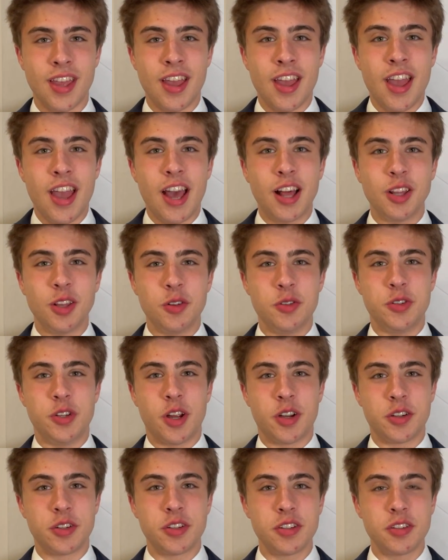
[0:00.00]
Hello
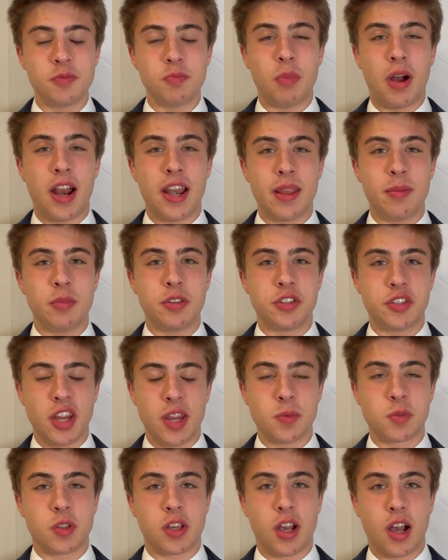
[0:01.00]
judges, my name is
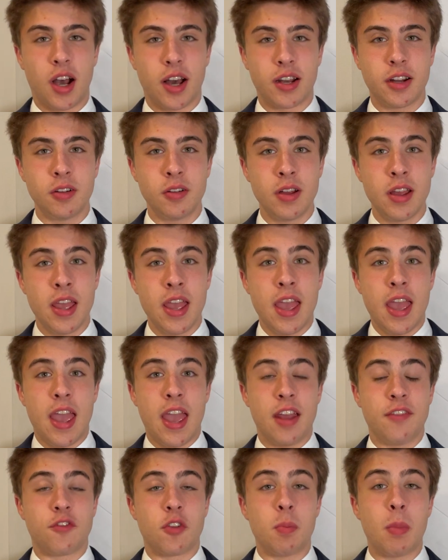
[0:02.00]
James Licato,
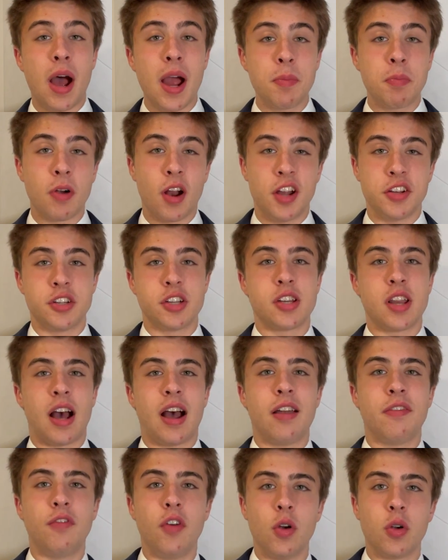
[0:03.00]
and for my project I
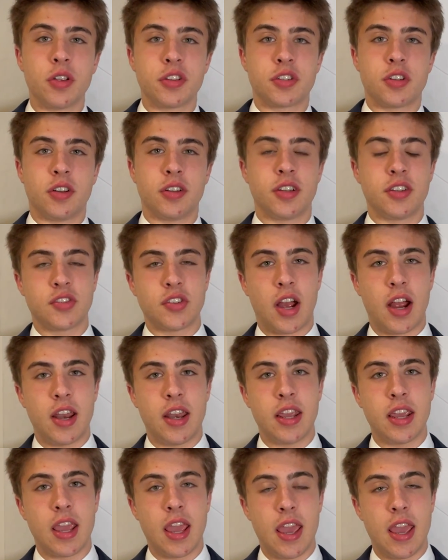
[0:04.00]
focused on
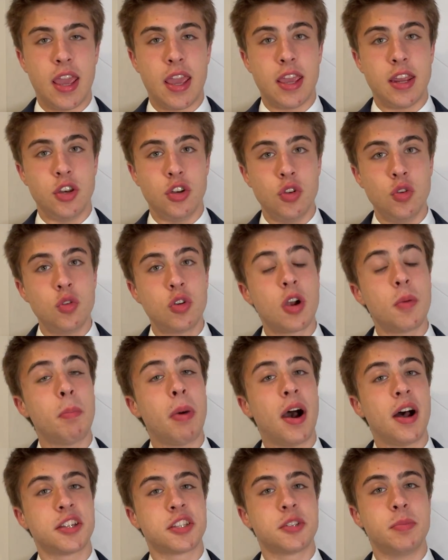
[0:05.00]
designing a new
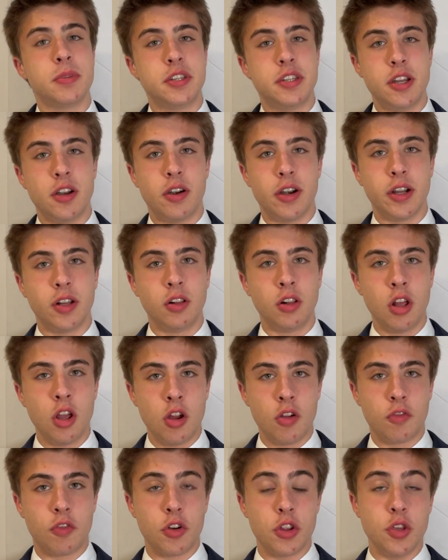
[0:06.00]
composite material
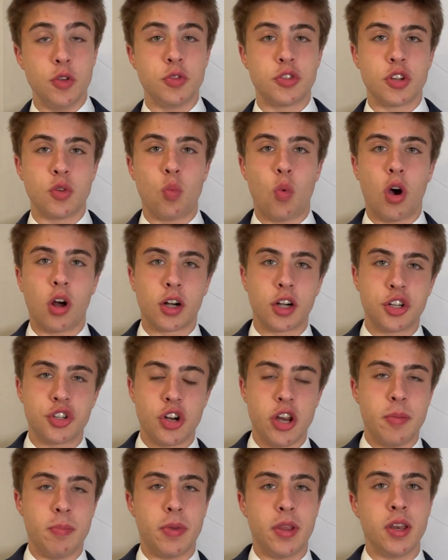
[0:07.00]
for use in water
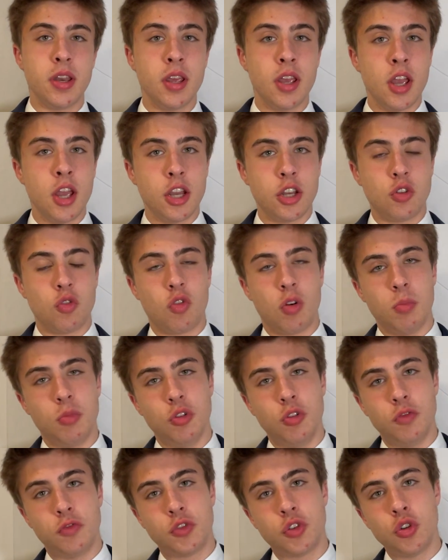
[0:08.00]
treatment to
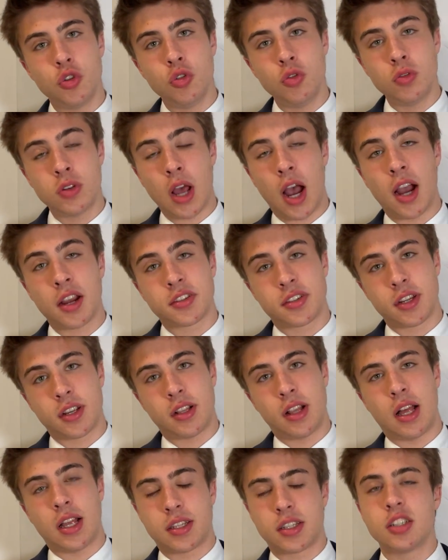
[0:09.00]
remove two toxic
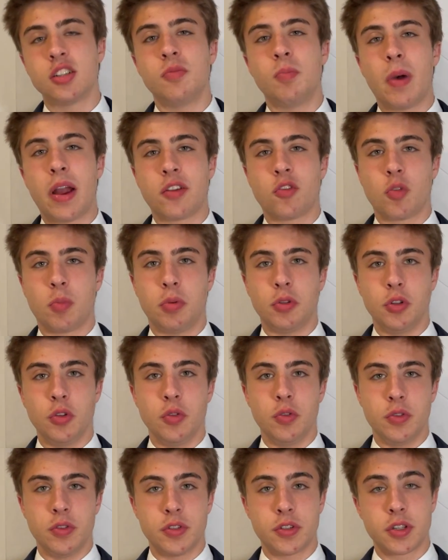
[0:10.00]
classes of
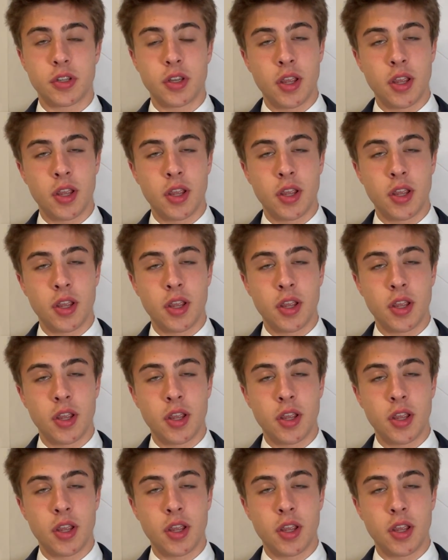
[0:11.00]
micropollutants.